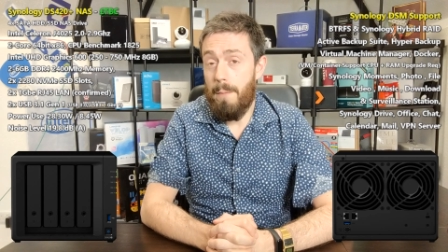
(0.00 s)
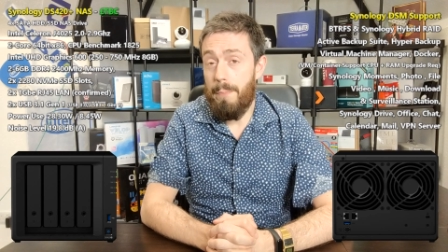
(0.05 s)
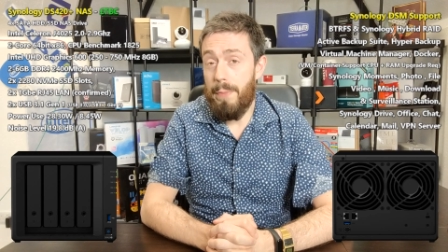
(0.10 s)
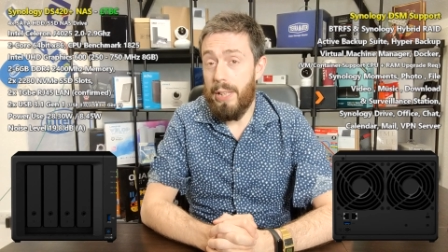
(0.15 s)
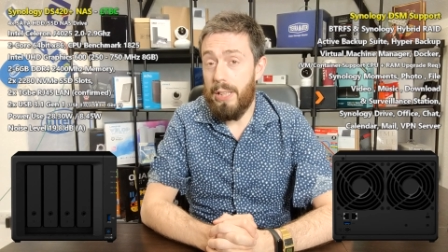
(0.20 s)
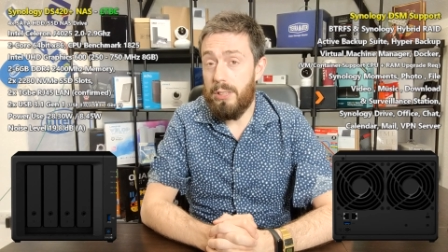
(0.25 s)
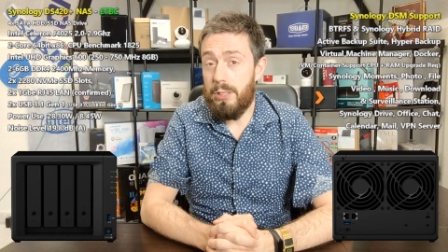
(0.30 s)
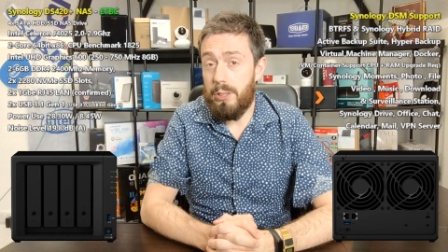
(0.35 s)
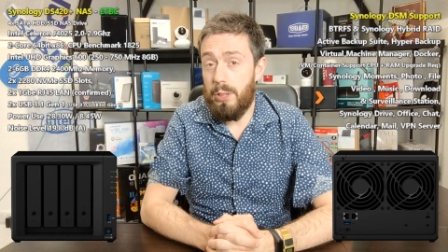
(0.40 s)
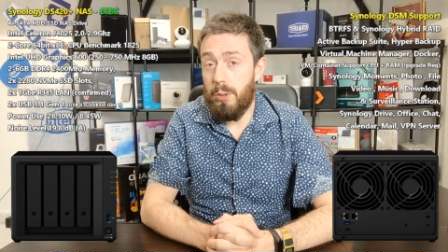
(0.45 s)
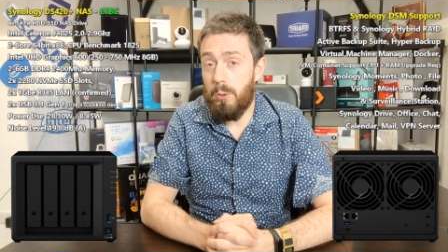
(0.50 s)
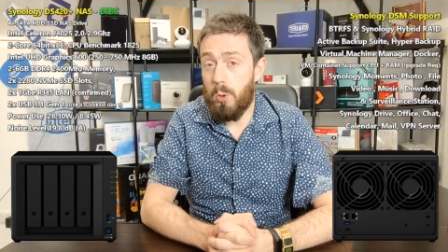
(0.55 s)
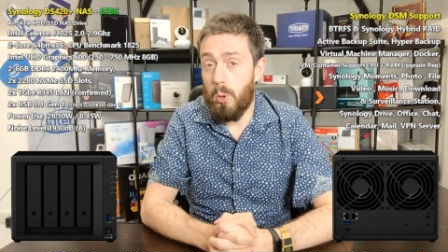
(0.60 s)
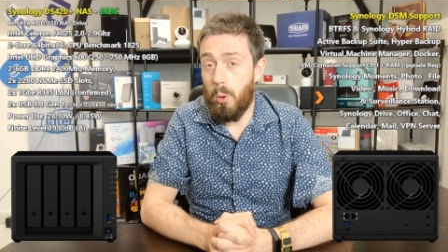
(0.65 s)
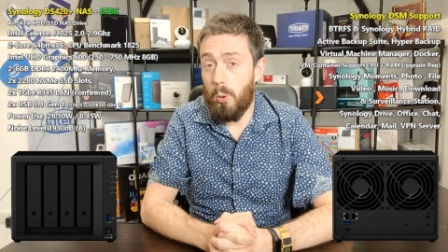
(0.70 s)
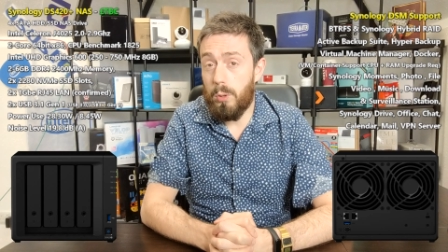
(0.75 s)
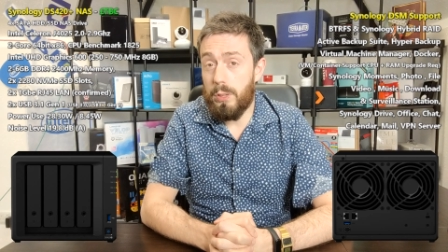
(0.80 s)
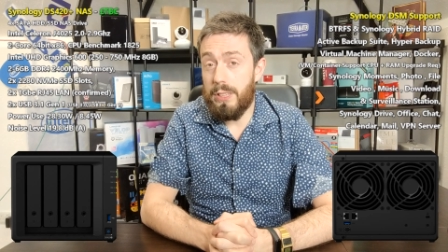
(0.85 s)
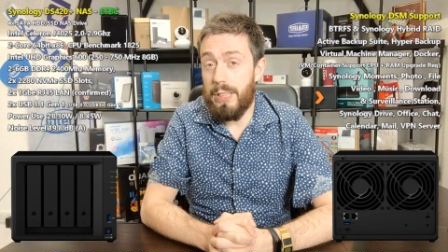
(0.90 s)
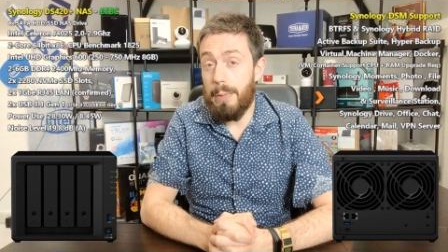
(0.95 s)
And this
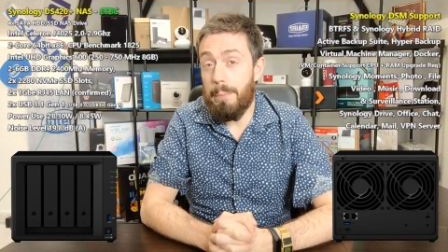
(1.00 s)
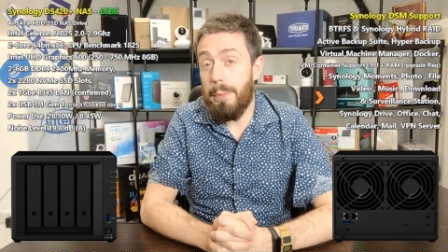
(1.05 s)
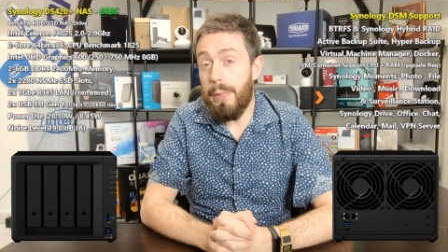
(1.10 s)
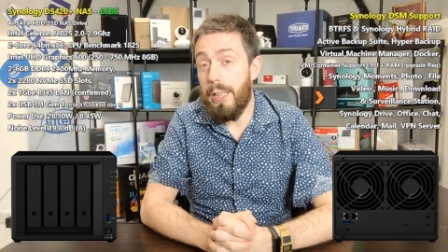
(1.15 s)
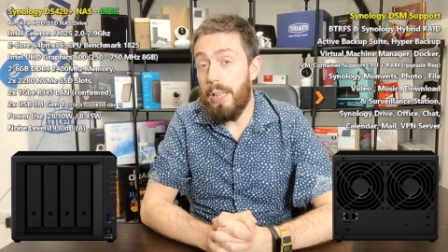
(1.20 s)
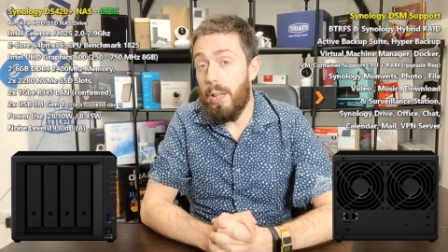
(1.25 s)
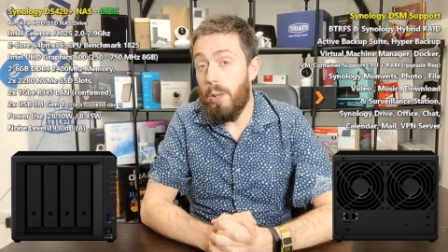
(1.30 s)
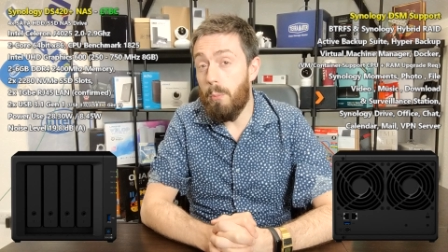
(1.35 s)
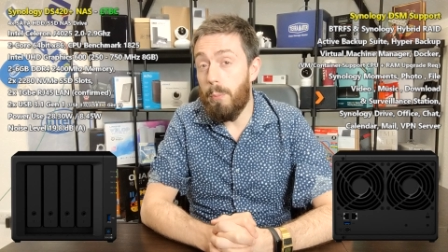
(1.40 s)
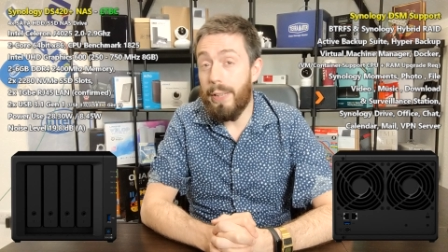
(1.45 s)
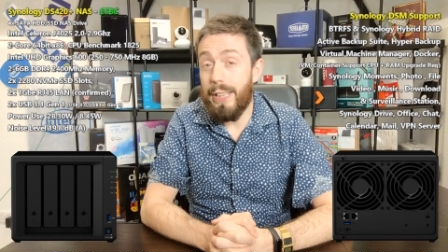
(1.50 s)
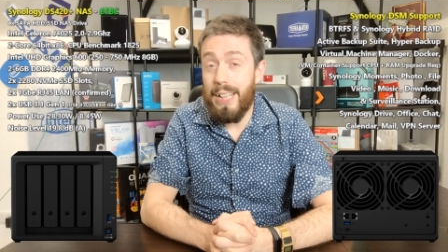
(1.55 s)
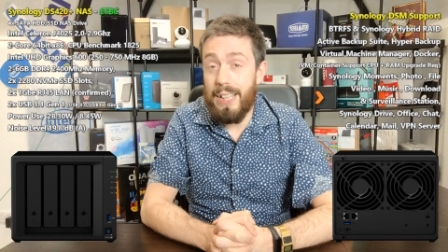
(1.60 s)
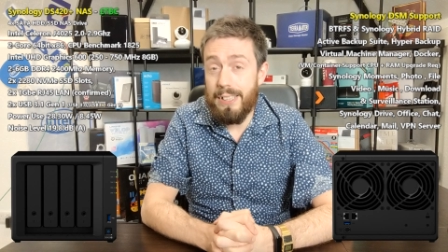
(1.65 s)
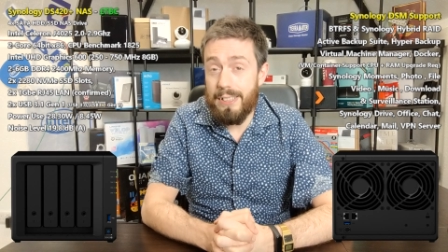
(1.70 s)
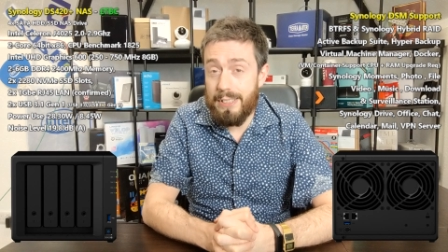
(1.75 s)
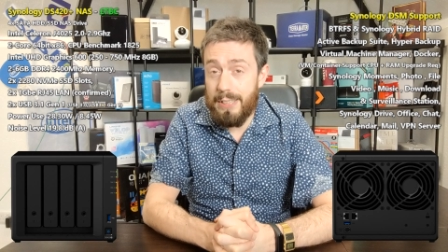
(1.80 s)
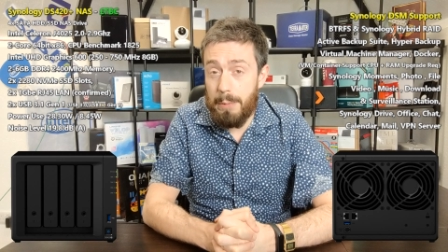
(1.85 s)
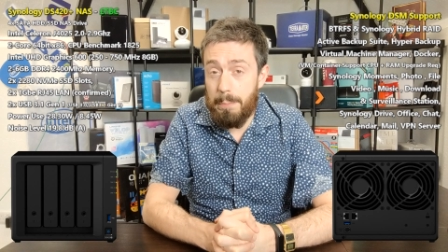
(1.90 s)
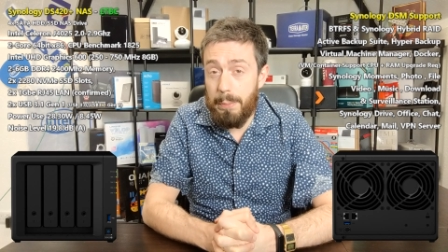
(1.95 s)
two-core C P U, with
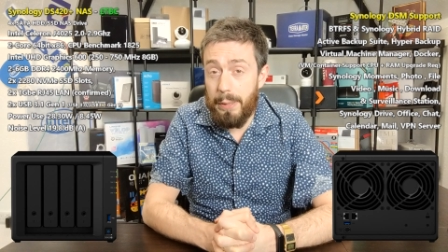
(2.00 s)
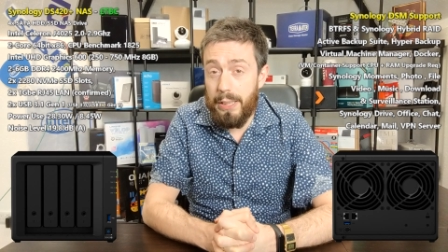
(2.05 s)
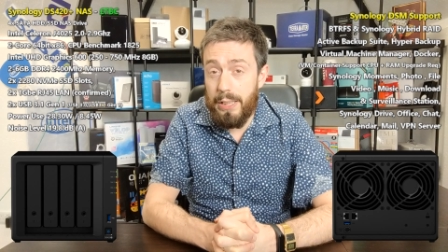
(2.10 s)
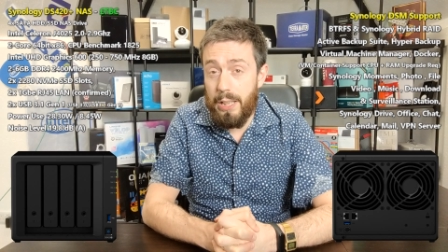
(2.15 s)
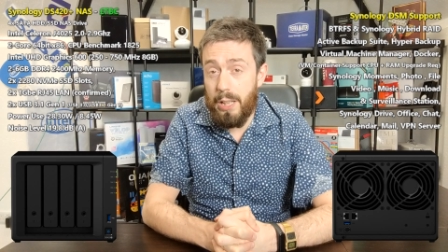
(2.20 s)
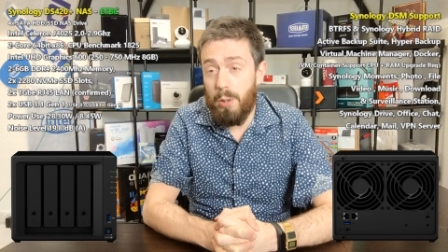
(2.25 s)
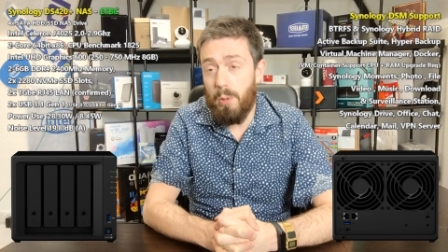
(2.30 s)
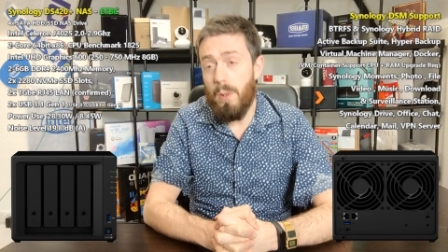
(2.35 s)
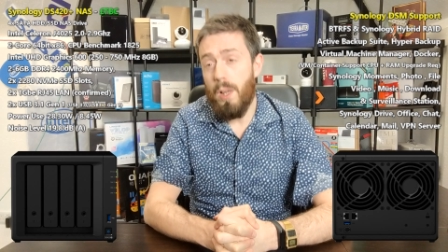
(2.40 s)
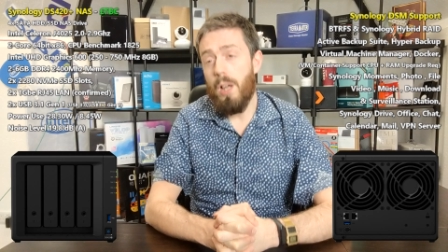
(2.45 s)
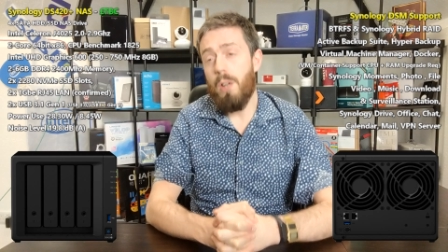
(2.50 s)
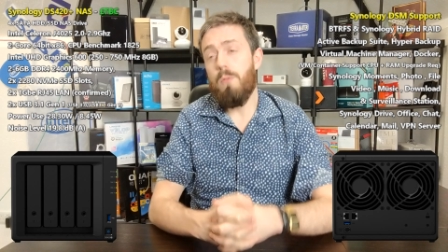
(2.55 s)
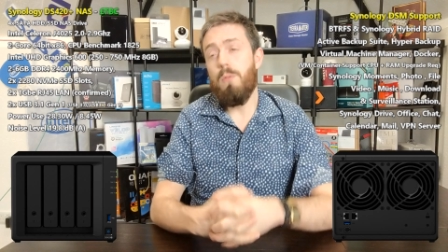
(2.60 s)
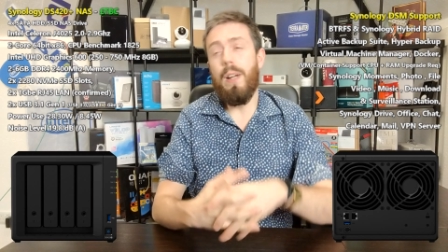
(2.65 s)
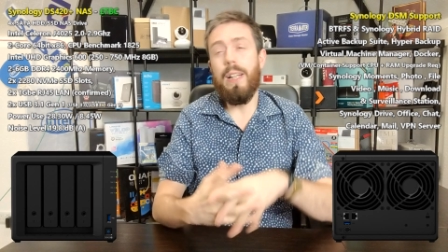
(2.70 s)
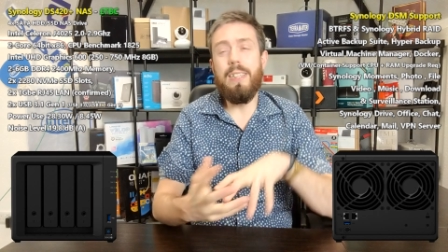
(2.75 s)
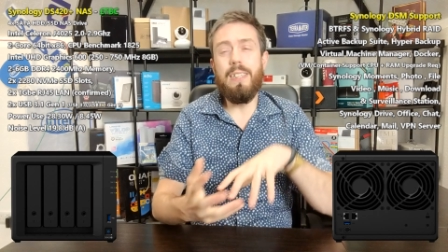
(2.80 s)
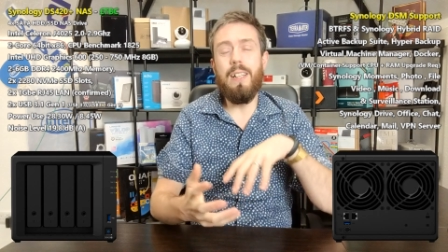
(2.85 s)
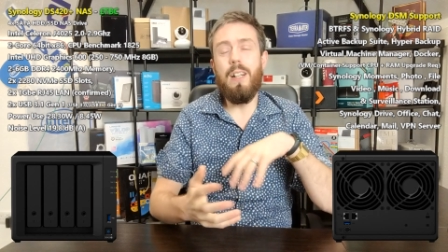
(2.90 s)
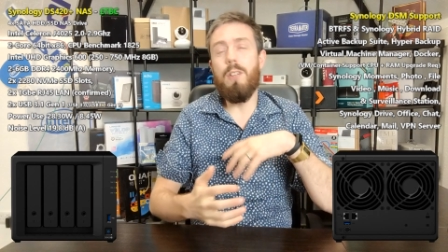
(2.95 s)
that C P U
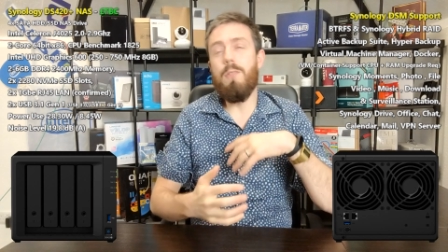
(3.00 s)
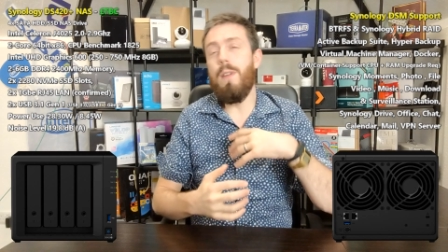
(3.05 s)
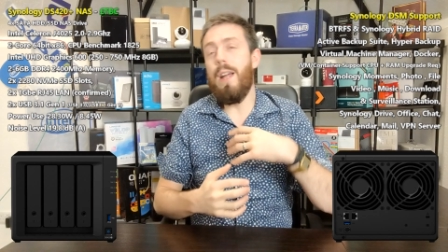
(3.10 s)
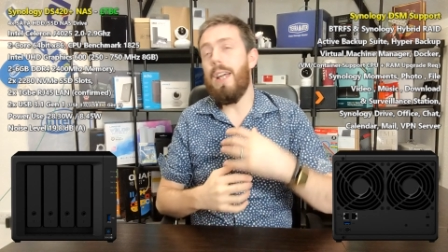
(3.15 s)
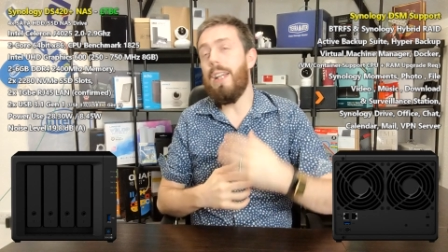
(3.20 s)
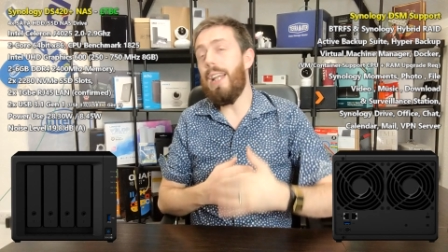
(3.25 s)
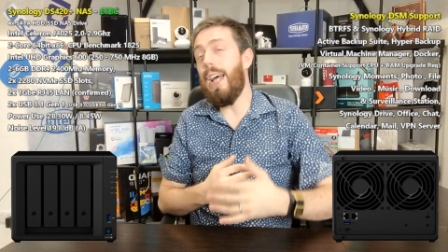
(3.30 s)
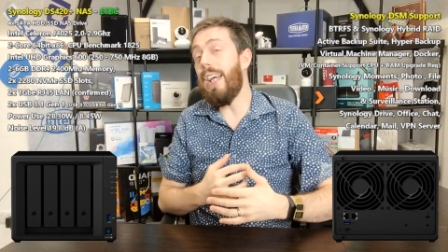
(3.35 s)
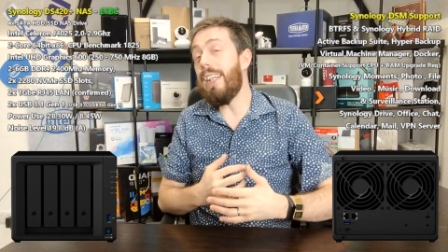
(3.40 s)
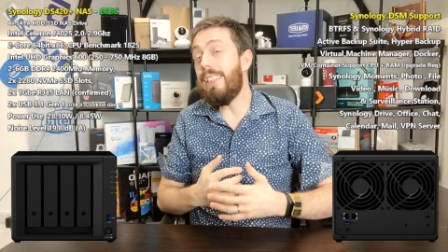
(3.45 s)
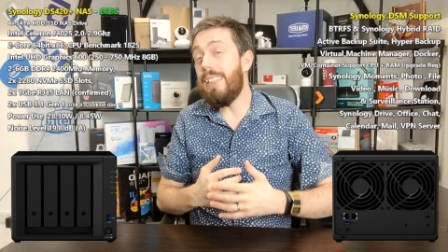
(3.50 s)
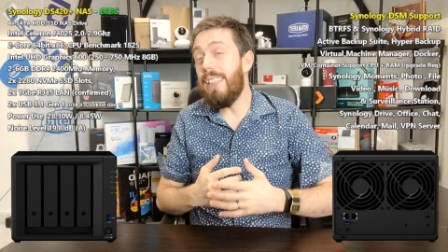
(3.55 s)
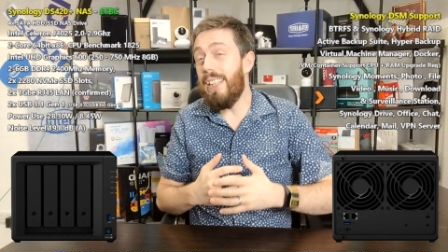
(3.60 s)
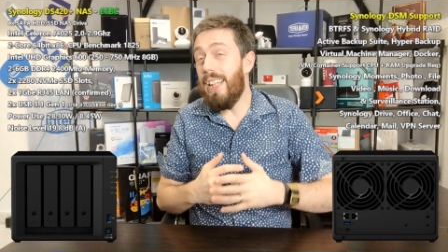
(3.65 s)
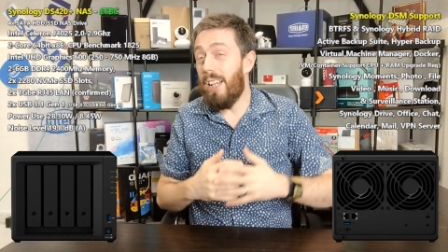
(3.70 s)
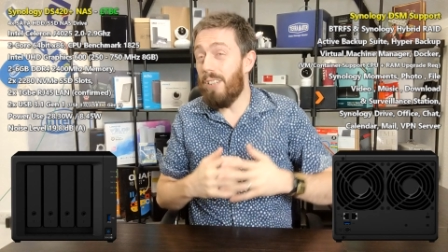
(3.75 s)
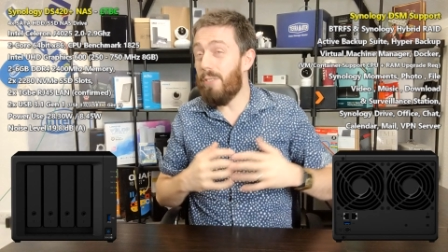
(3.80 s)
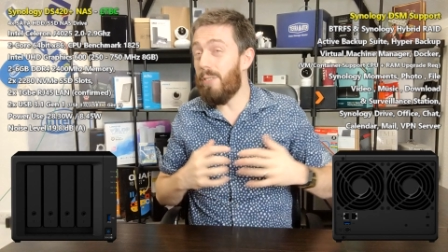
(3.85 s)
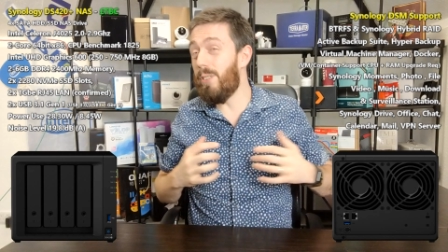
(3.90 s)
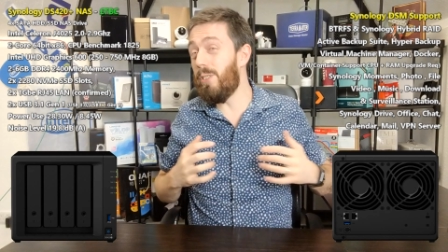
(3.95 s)
rated at around eighteen